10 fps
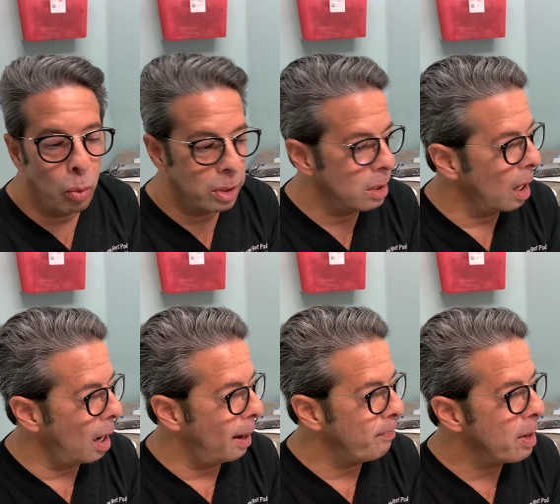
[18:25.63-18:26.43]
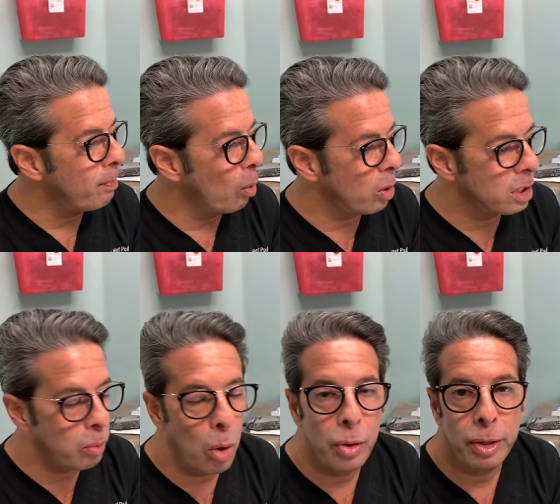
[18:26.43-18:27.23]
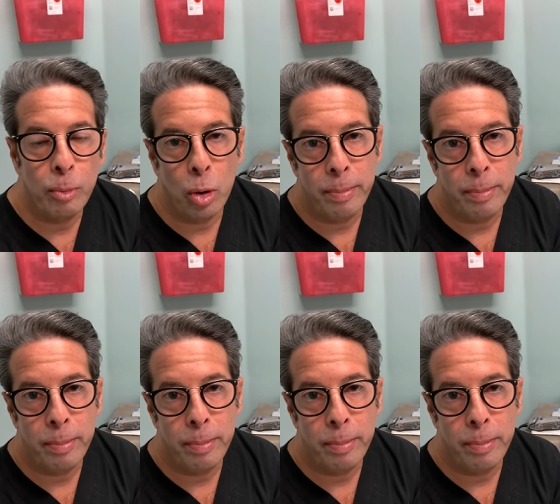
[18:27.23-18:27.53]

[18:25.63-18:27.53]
or um, more swollen or more